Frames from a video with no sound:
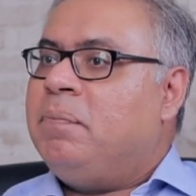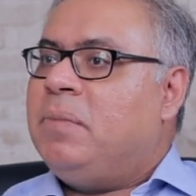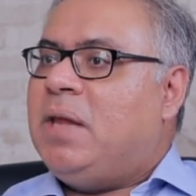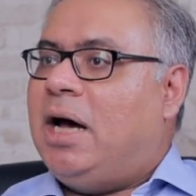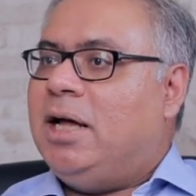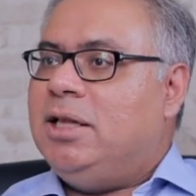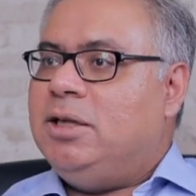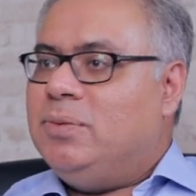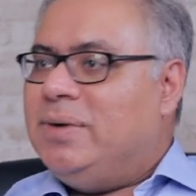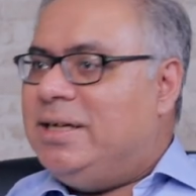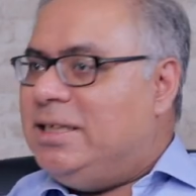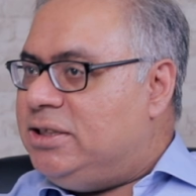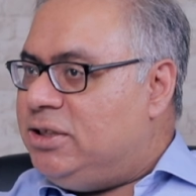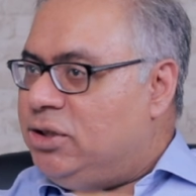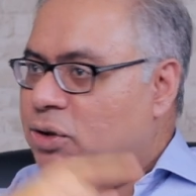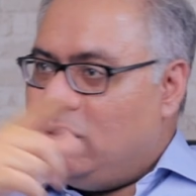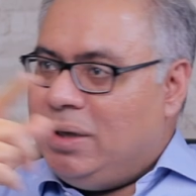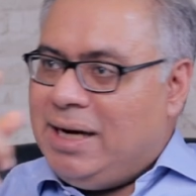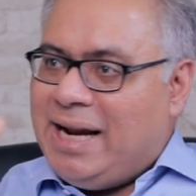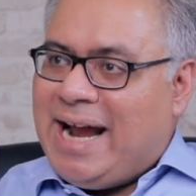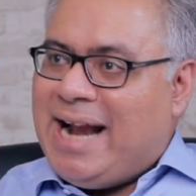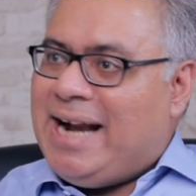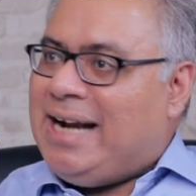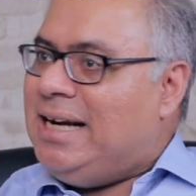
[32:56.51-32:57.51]
Otherwise,
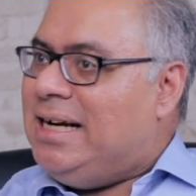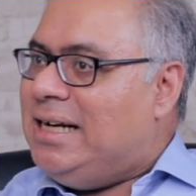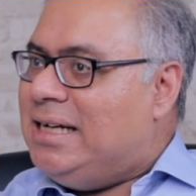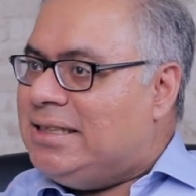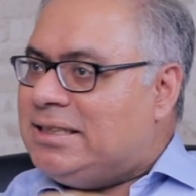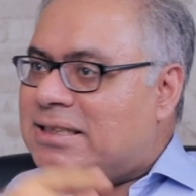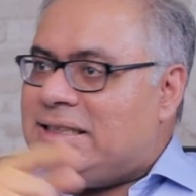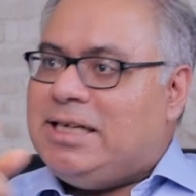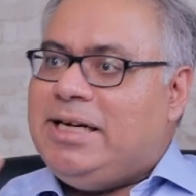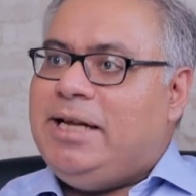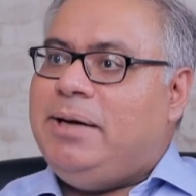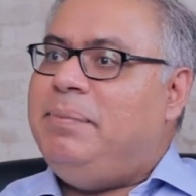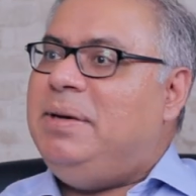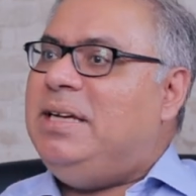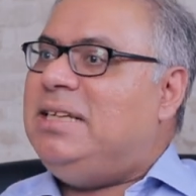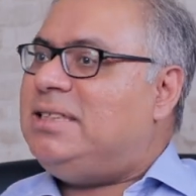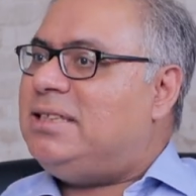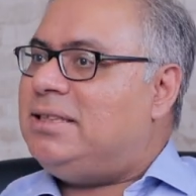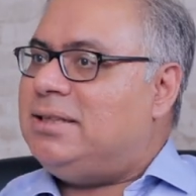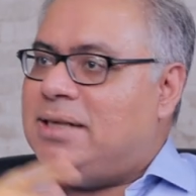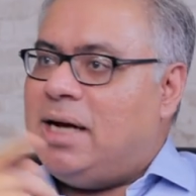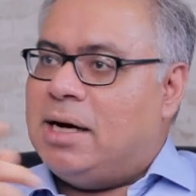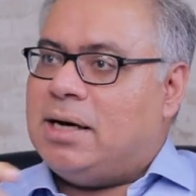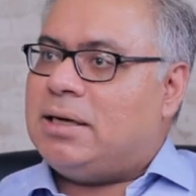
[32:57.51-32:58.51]
you'll endlessly be
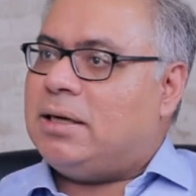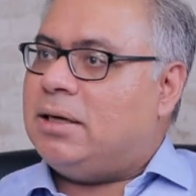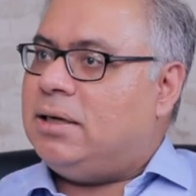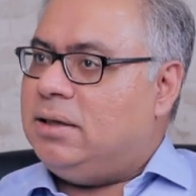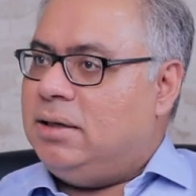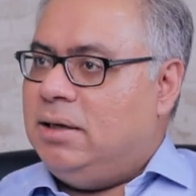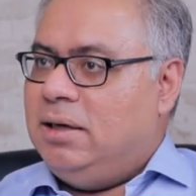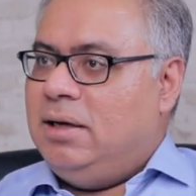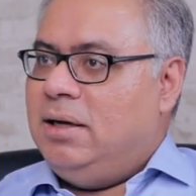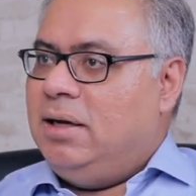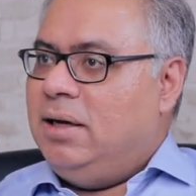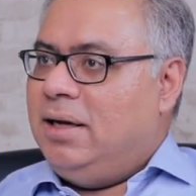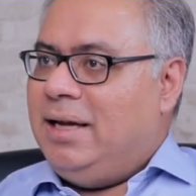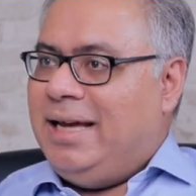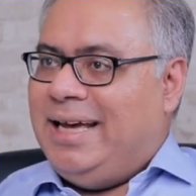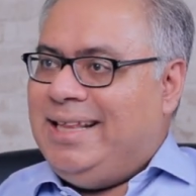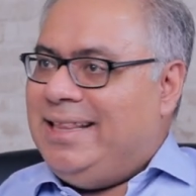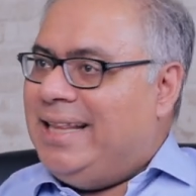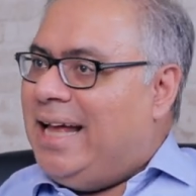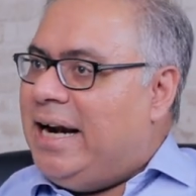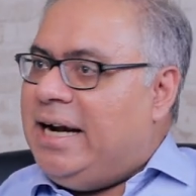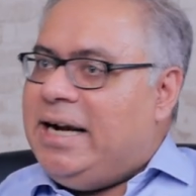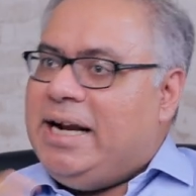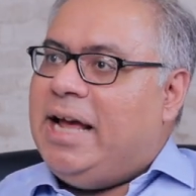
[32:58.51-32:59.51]
stuck in
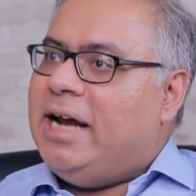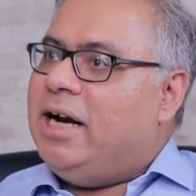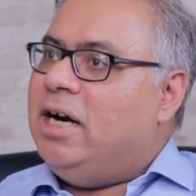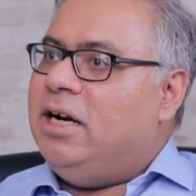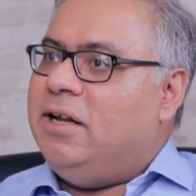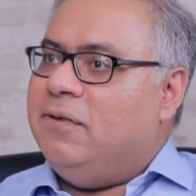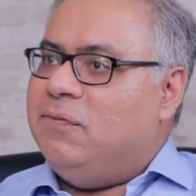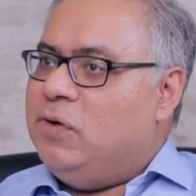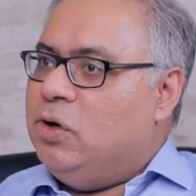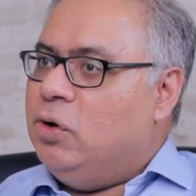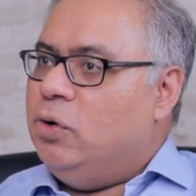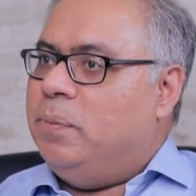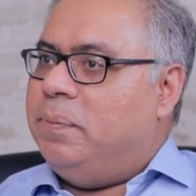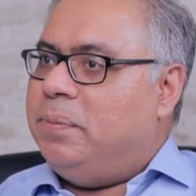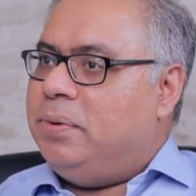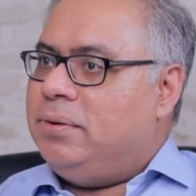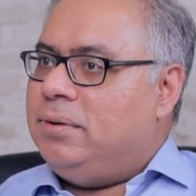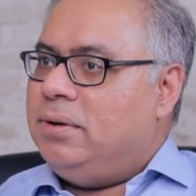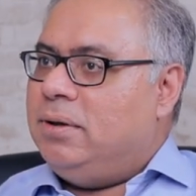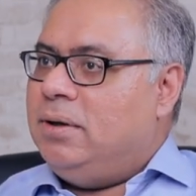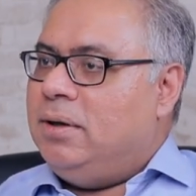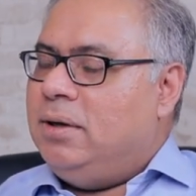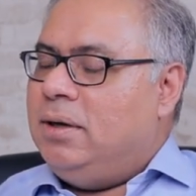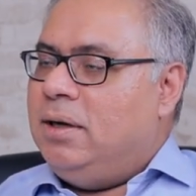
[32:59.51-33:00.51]
that negative loop.
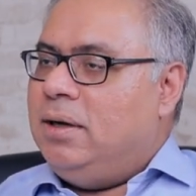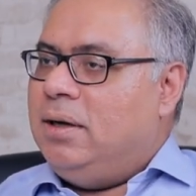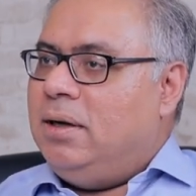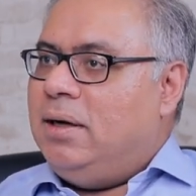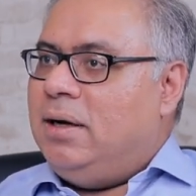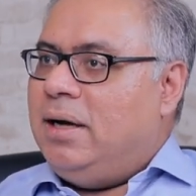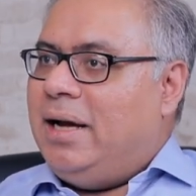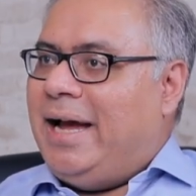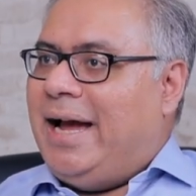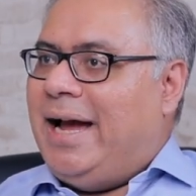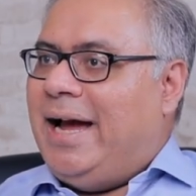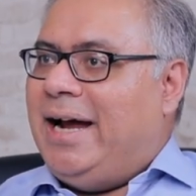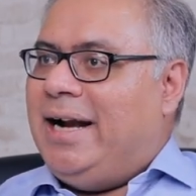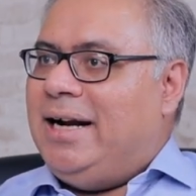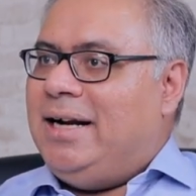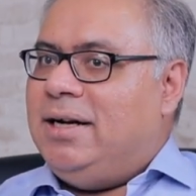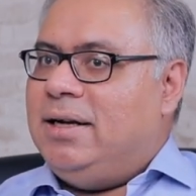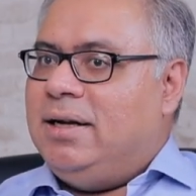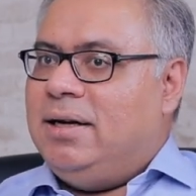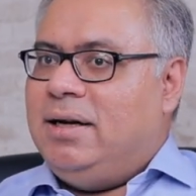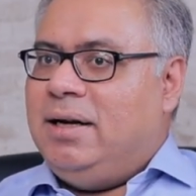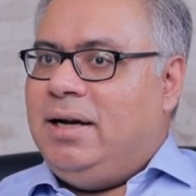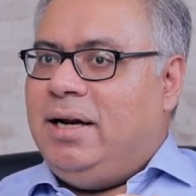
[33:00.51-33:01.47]
And